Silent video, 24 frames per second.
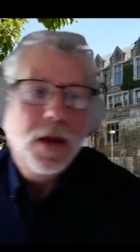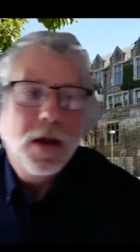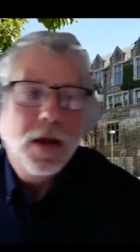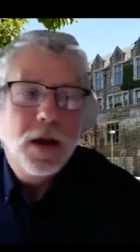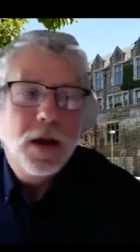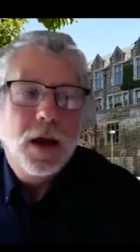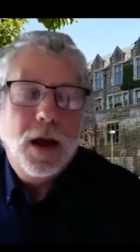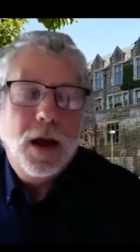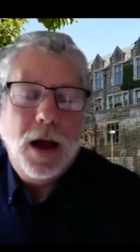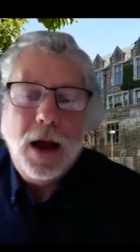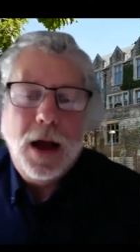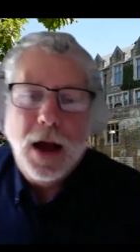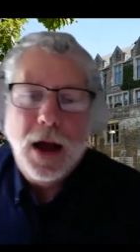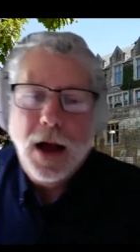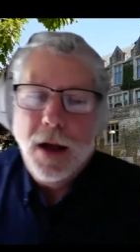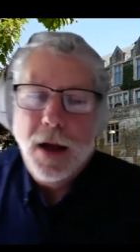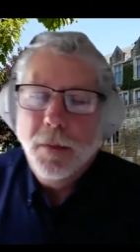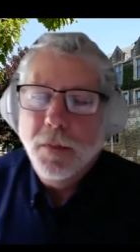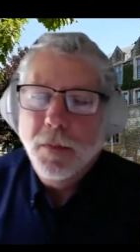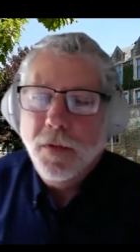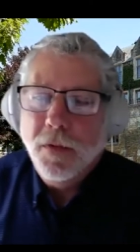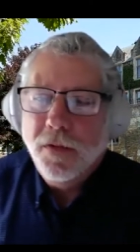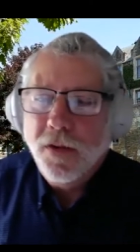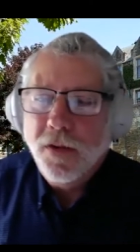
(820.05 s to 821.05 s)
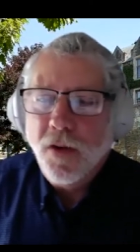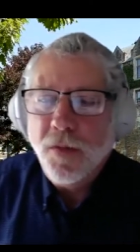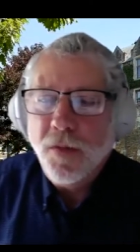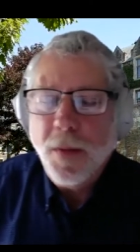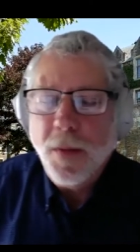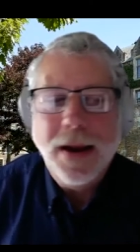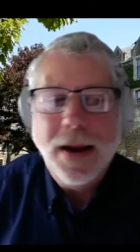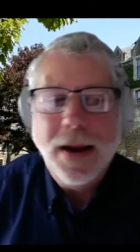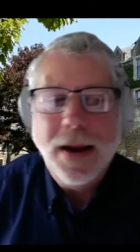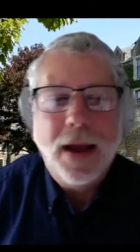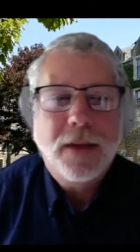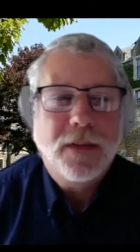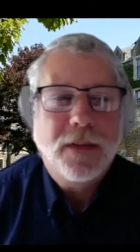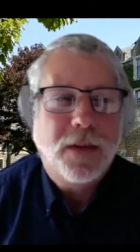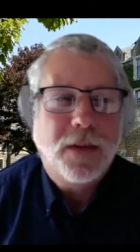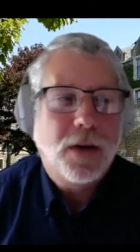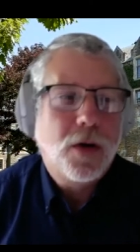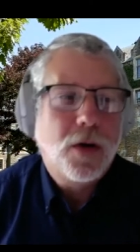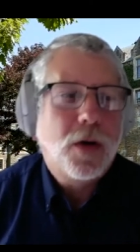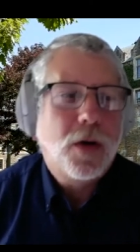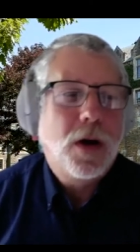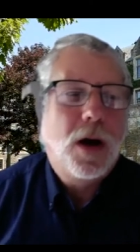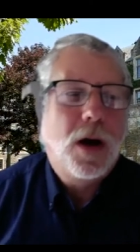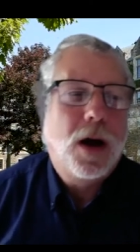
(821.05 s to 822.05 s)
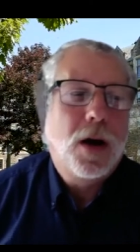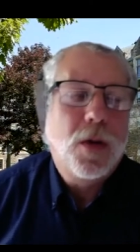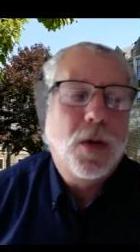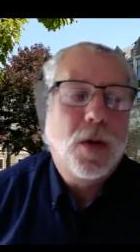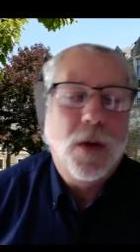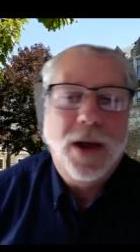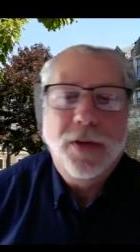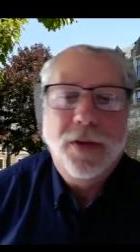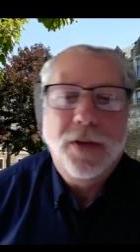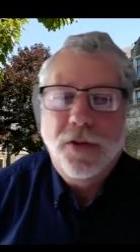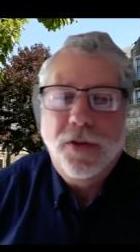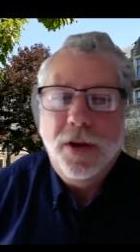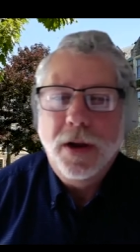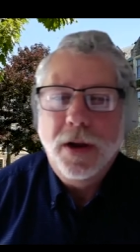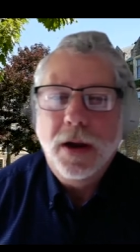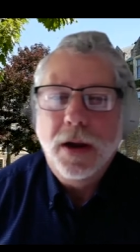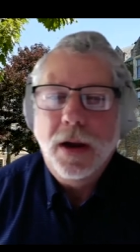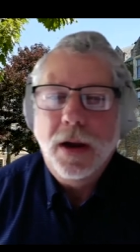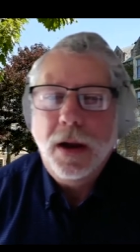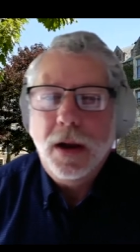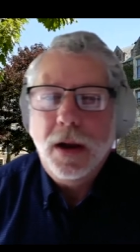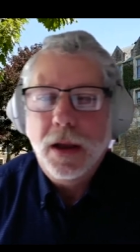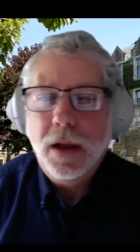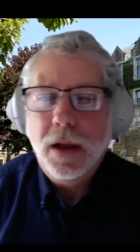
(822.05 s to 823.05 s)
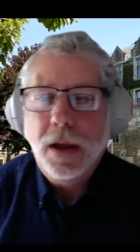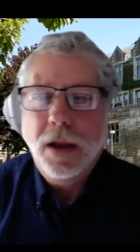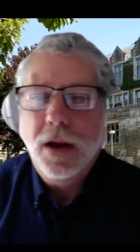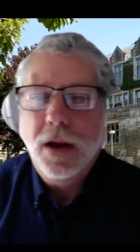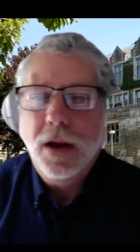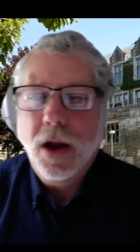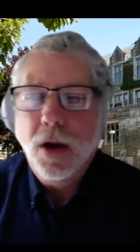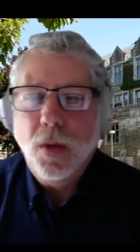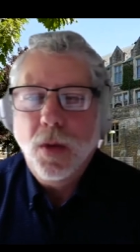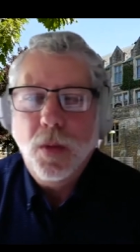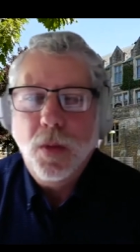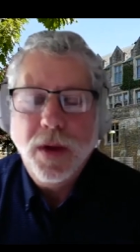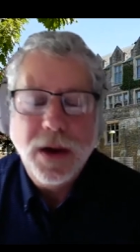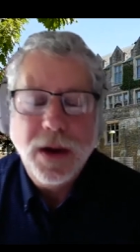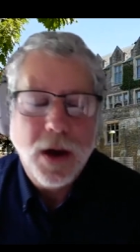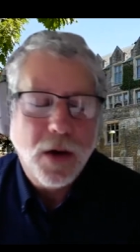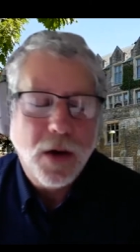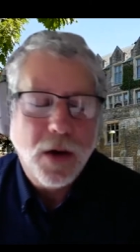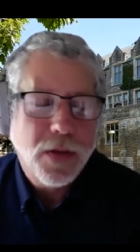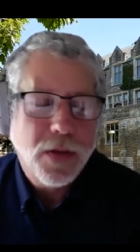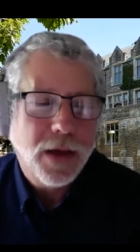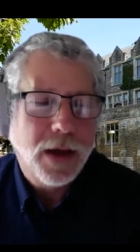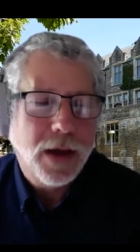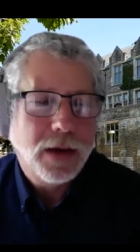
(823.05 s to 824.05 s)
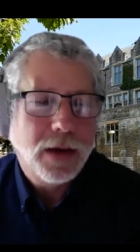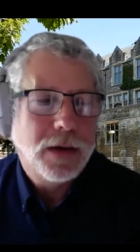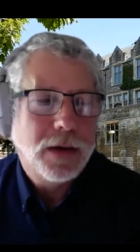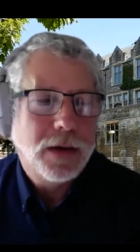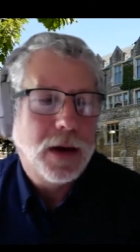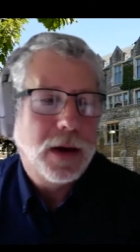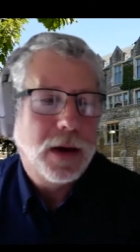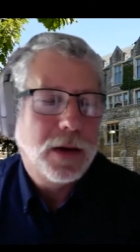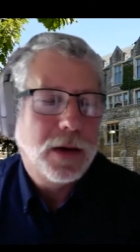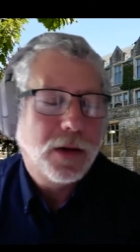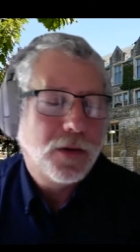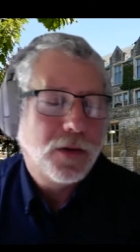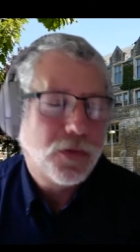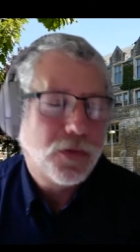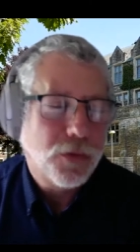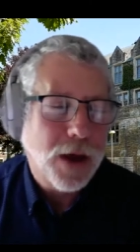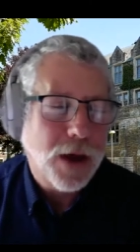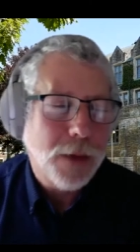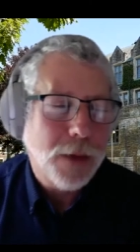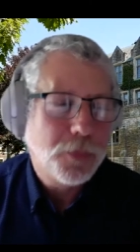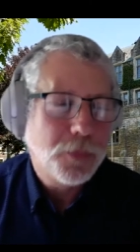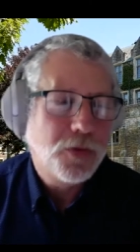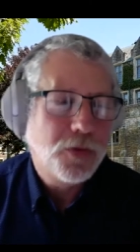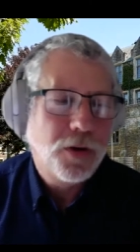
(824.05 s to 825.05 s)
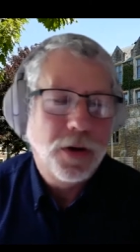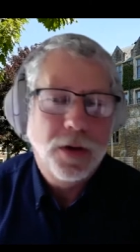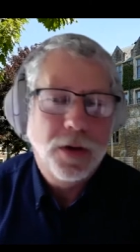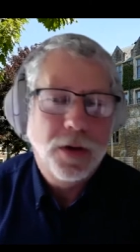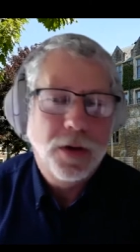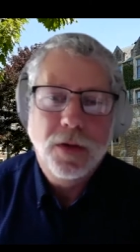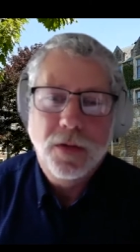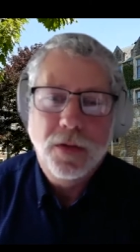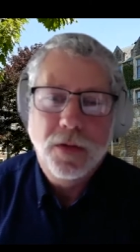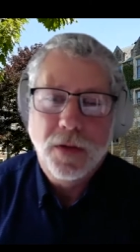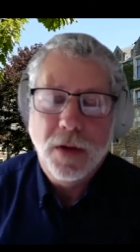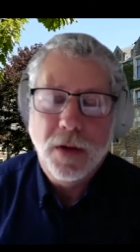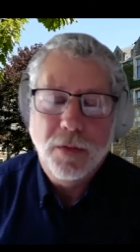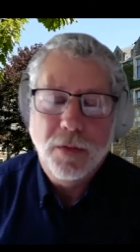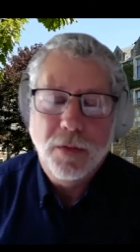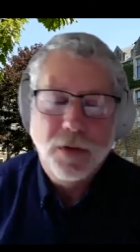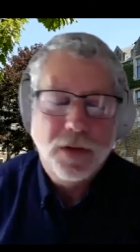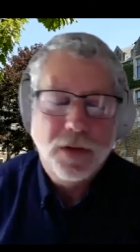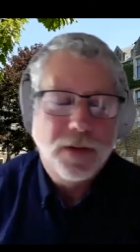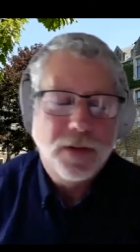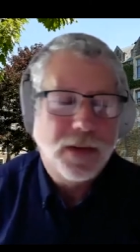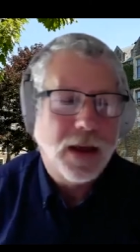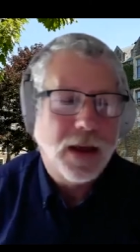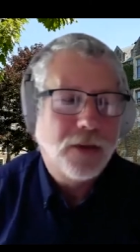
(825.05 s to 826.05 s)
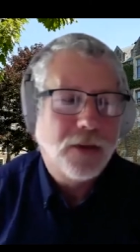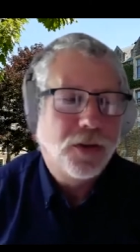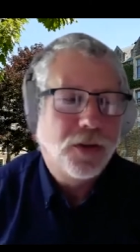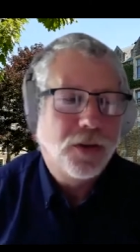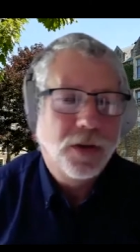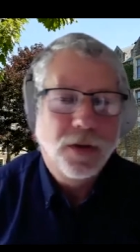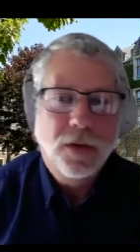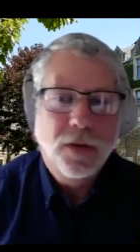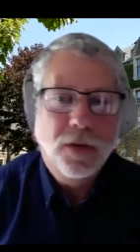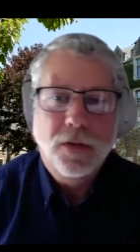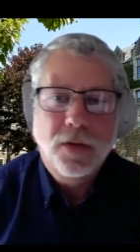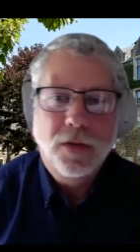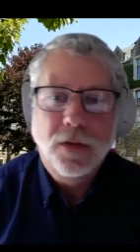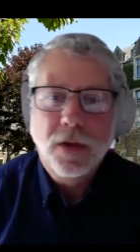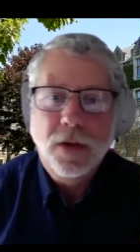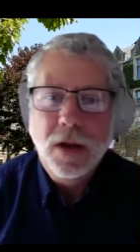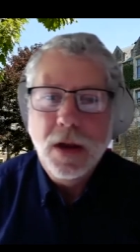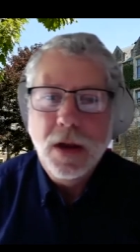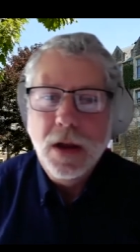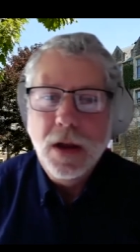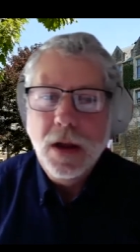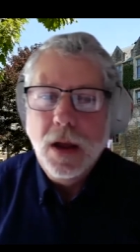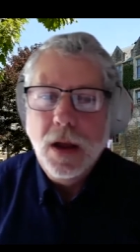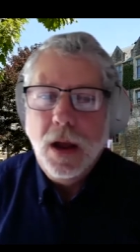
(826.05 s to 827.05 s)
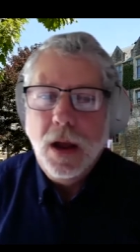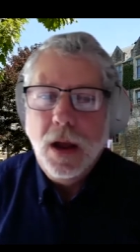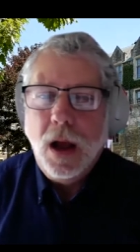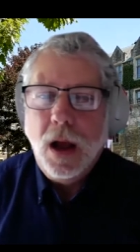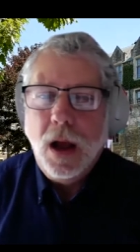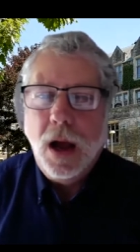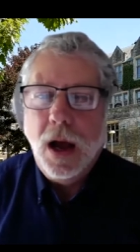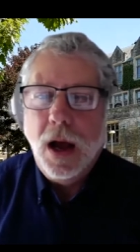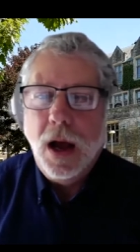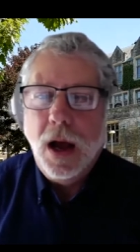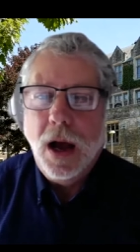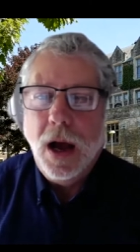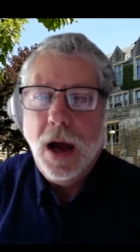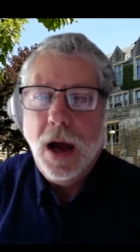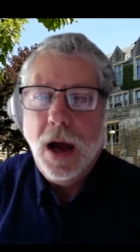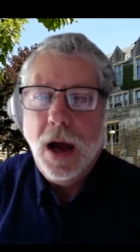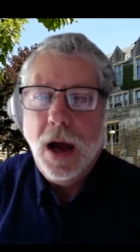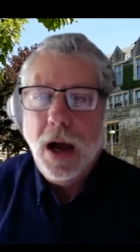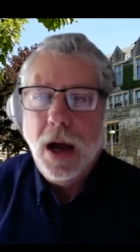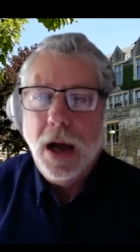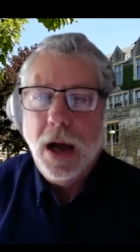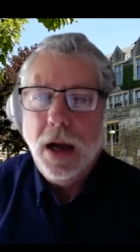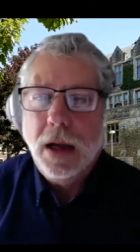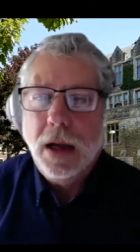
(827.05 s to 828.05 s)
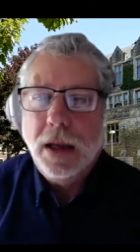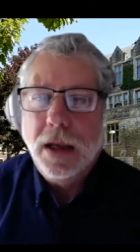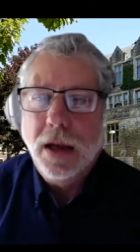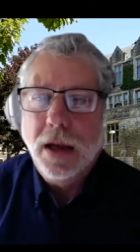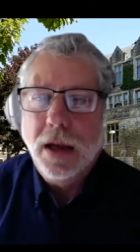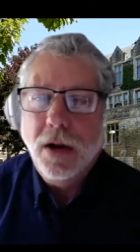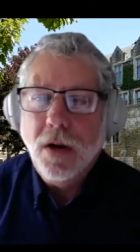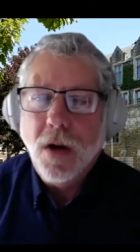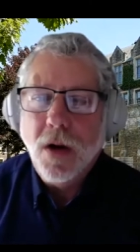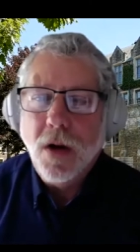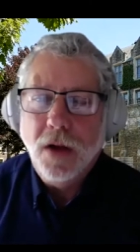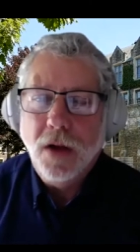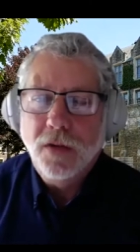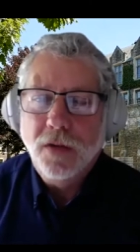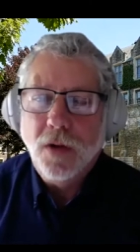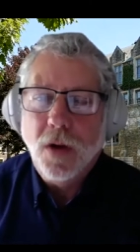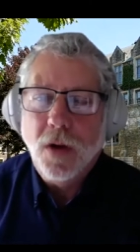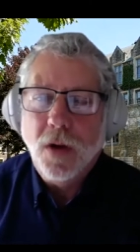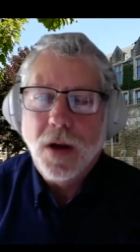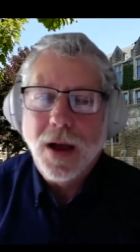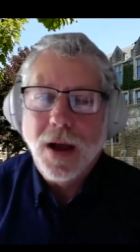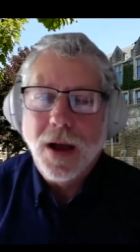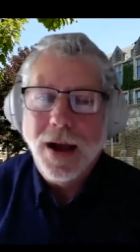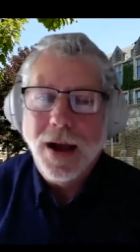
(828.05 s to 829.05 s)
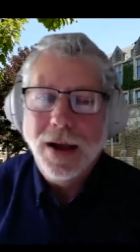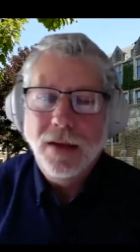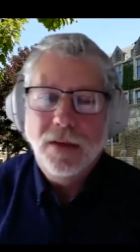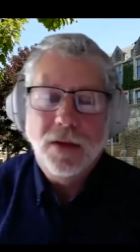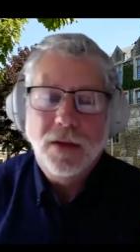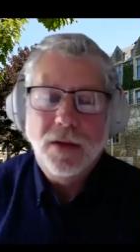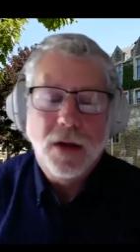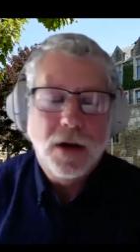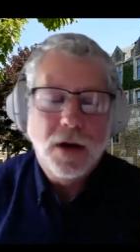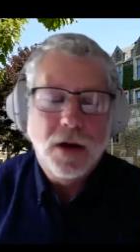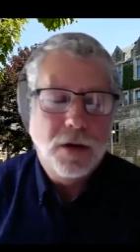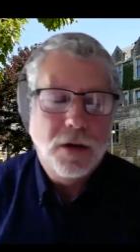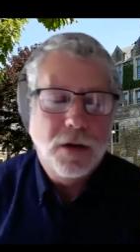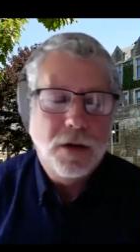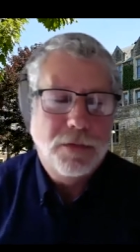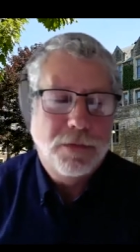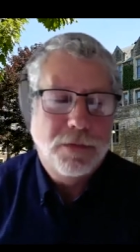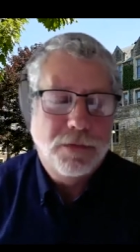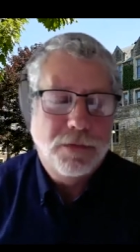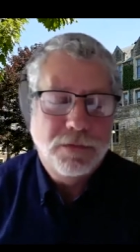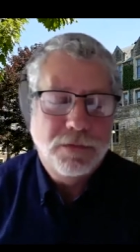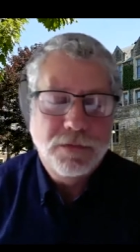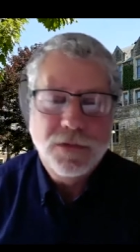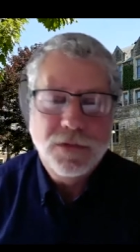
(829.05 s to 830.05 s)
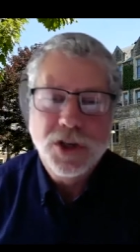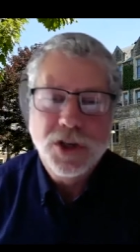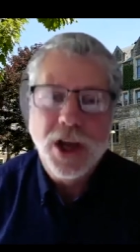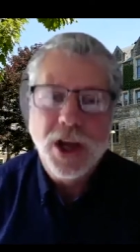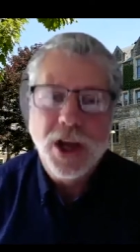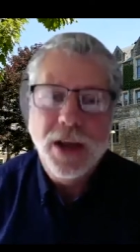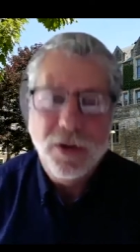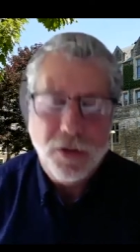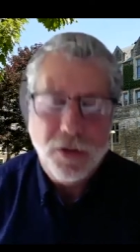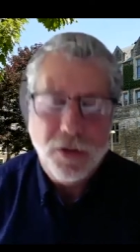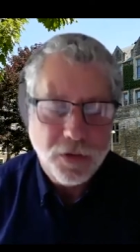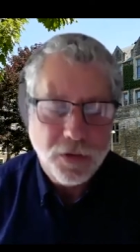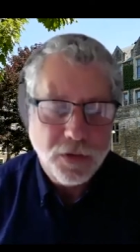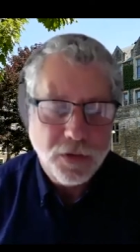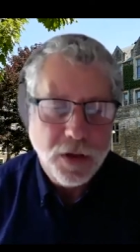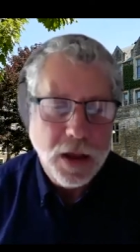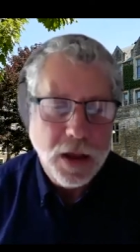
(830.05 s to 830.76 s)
Um, so for my next uh, question, you know, we know that uh, disruptions and recessions uh, can cause all kinds of changes.